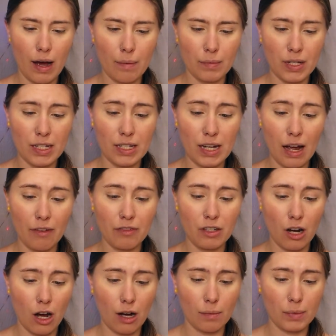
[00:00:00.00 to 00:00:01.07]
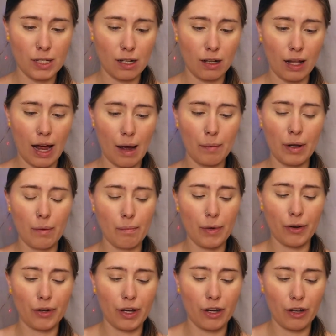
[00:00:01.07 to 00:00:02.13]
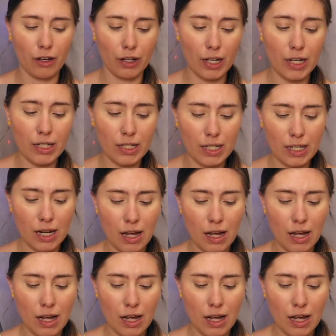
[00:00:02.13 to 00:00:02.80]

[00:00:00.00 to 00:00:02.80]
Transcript: Steph Tom's collab in Milk and Cookies.